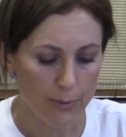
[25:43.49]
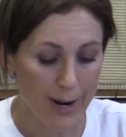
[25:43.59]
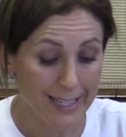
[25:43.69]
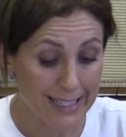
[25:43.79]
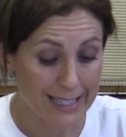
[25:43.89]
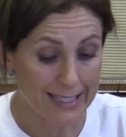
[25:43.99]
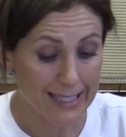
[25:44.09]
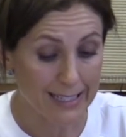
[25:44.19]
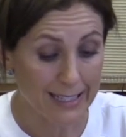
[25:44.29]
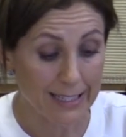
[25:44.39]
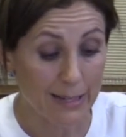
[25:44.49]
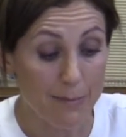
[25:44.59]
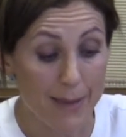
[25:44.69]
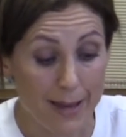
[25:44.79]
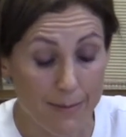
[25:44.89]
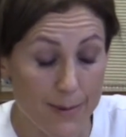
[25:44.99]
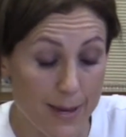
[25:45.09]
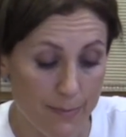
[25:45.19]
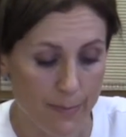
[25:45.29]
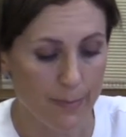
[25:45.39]
Brexit uncertainty may
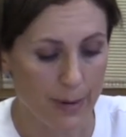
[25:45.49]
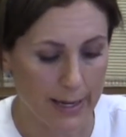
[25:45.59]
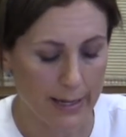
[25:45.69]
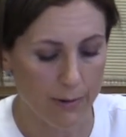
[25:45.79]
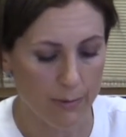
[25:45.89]
be playing a